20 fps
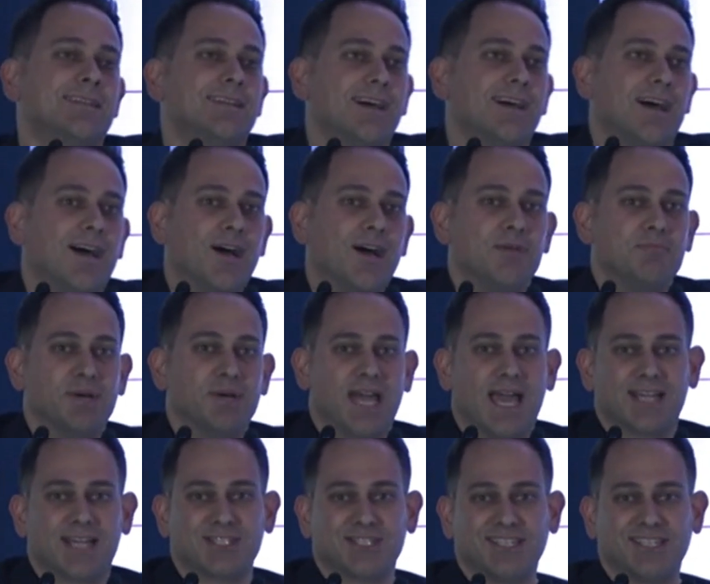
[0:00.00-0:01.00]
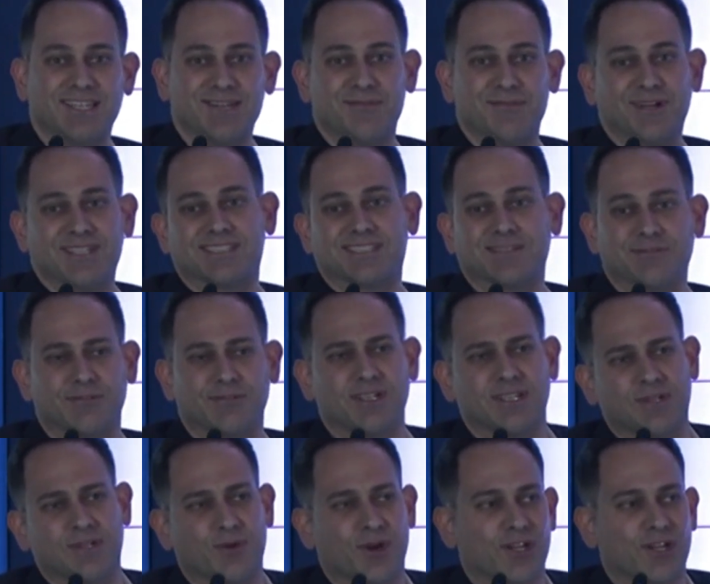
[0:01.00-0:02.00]
But actually it wasn't
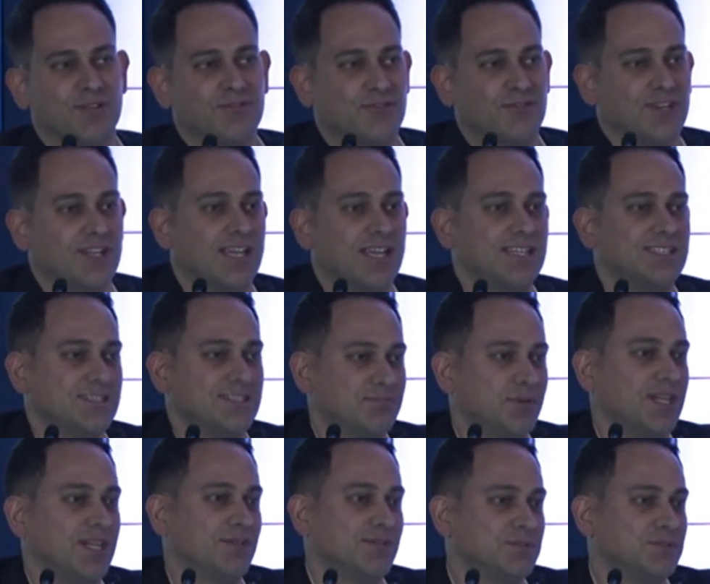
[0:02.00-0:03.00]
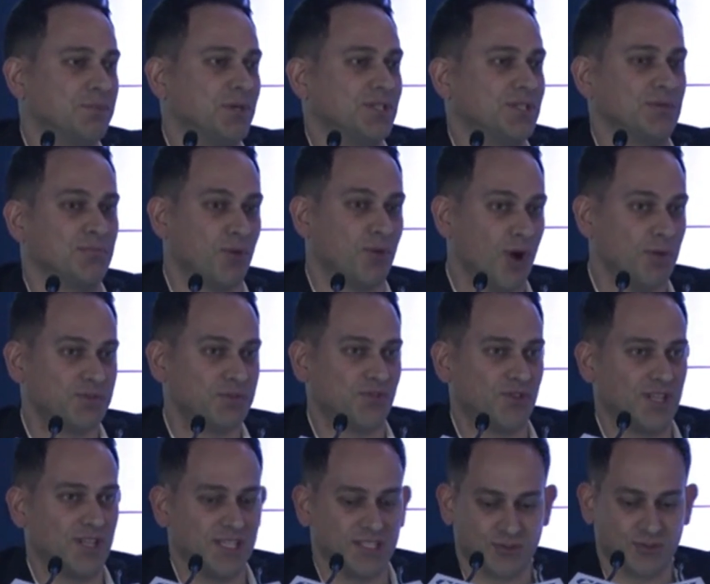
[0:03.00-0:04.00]
really working for Lay's, but he was building probes for
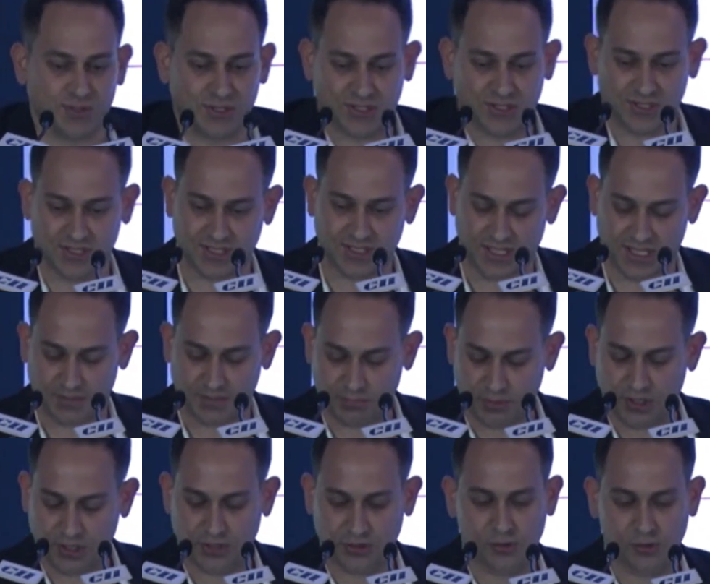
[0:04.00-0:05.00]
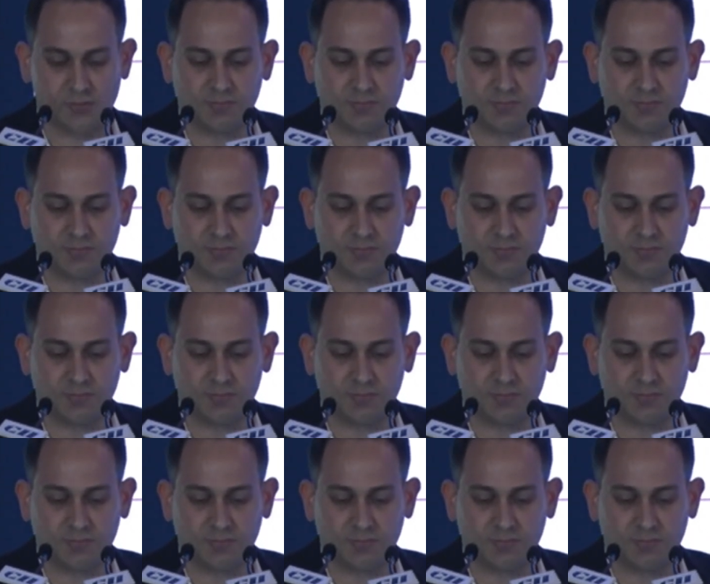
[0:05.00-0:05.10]
Lay's, which is pretty cool.